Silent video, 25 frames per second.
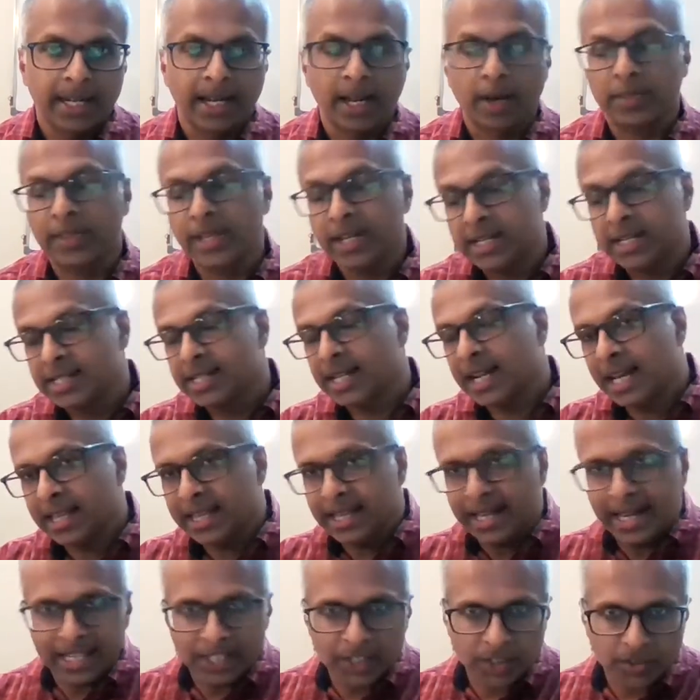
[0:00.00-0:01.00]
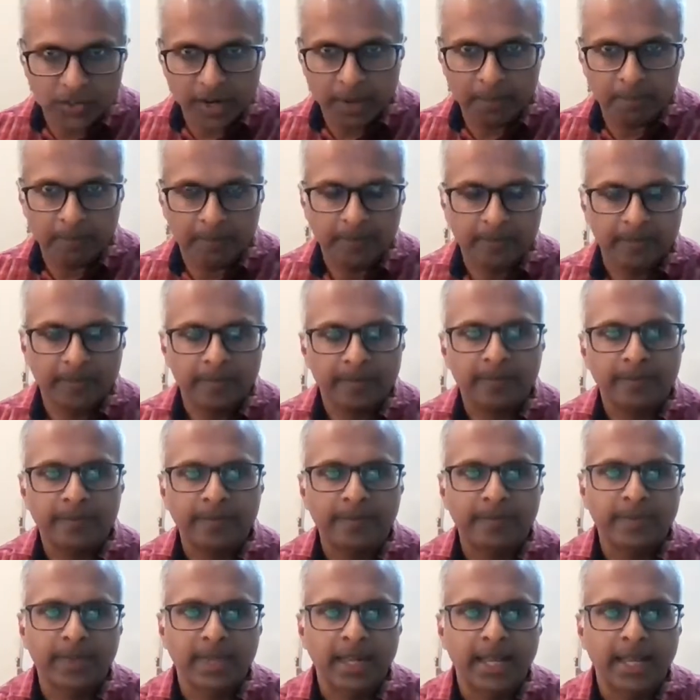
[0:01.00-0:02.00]
Now there is another extreme,
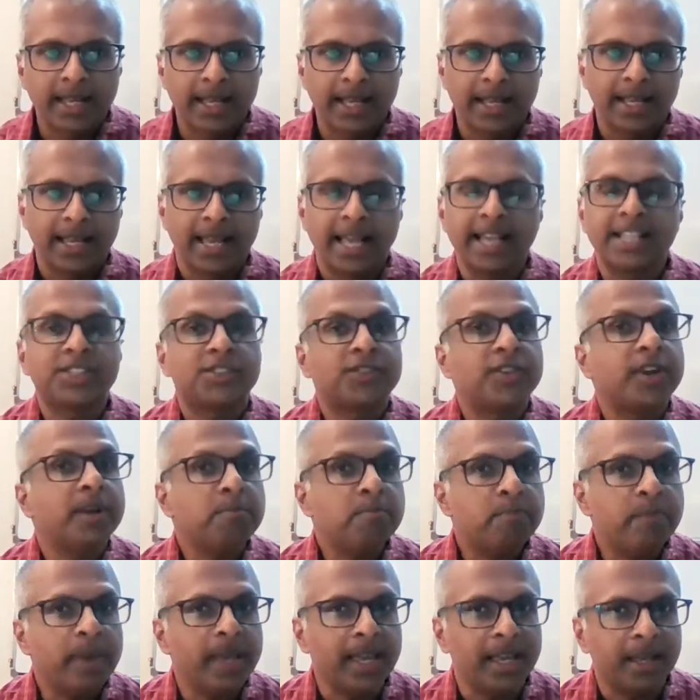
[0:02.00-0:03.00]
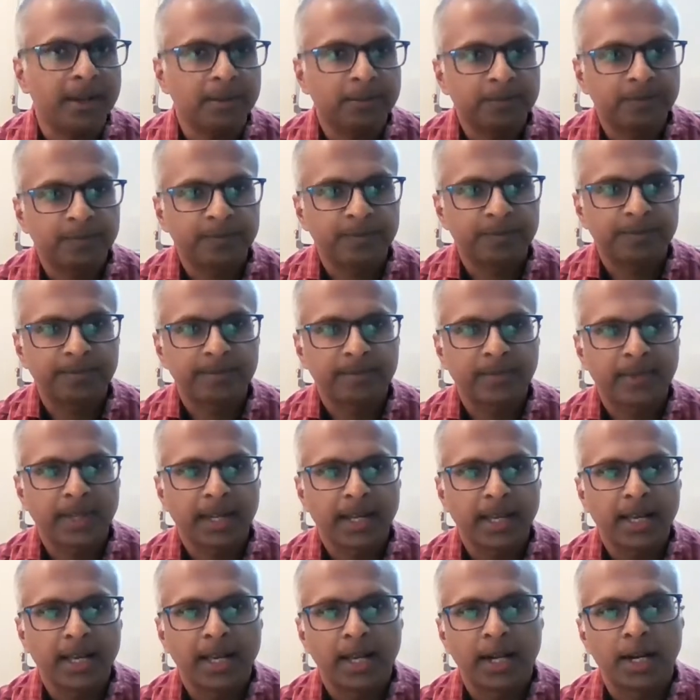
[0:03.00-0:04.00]
extreme B.
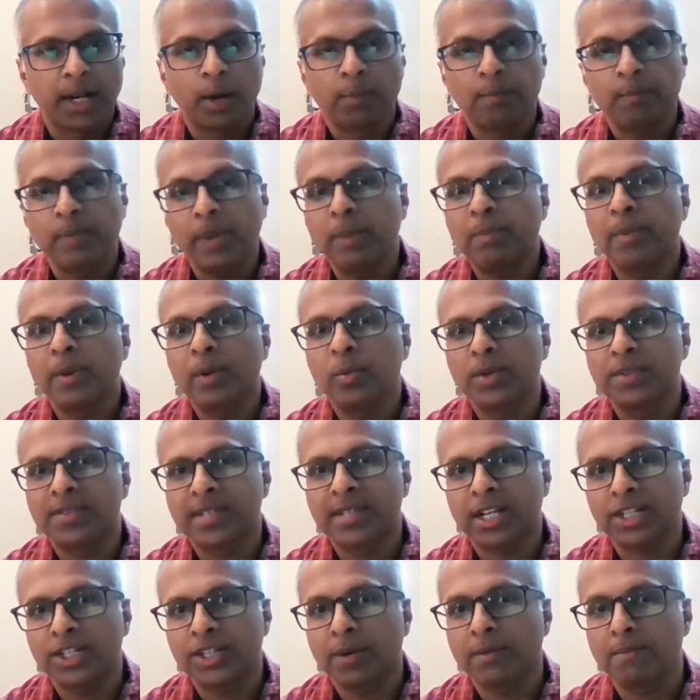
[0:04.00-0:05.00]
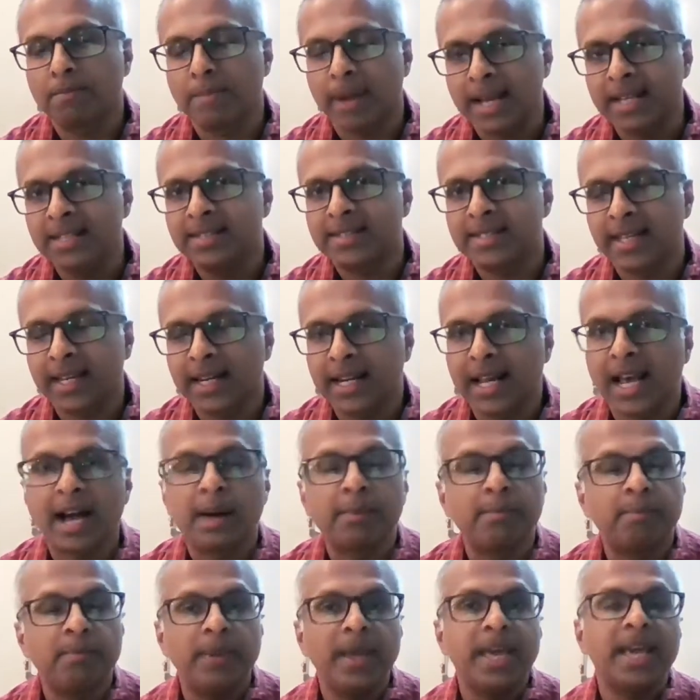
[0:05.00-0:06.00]
Now, people with such a mindset
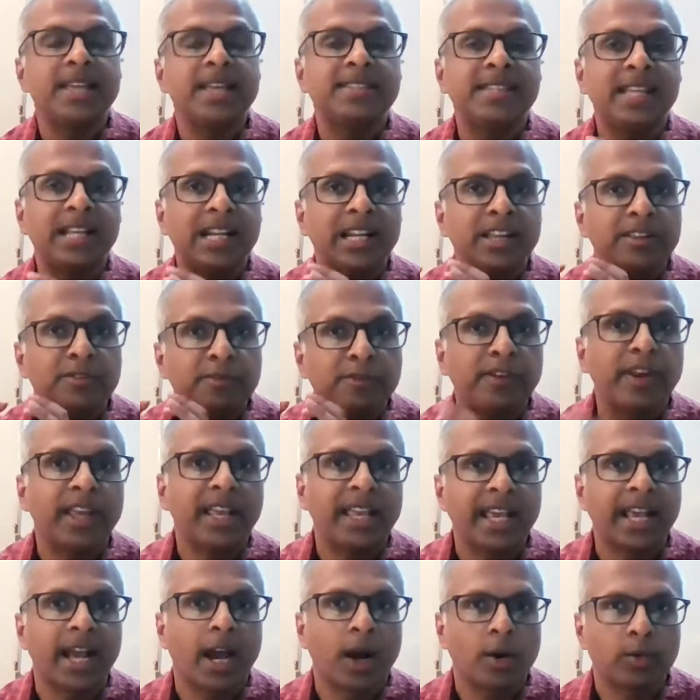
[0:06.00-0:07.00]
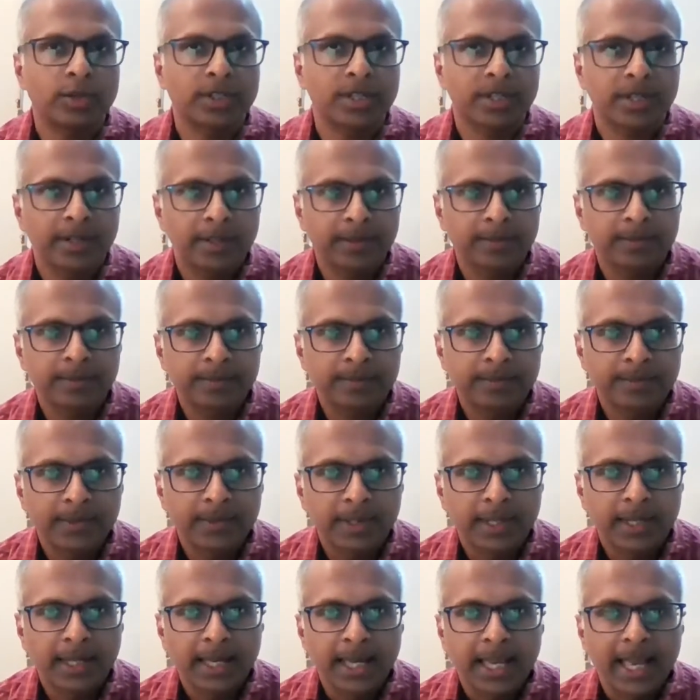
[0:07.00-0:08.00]
are basically freaking out,
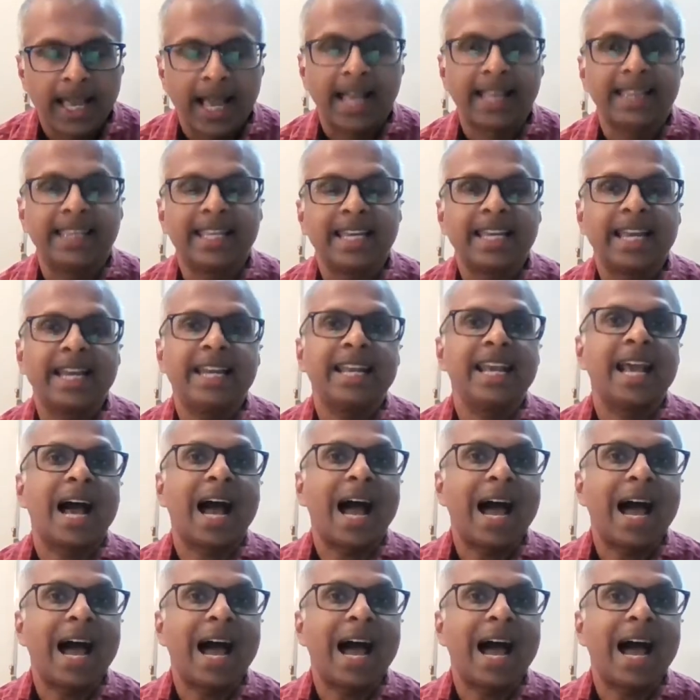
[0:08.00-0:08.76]
and they're getting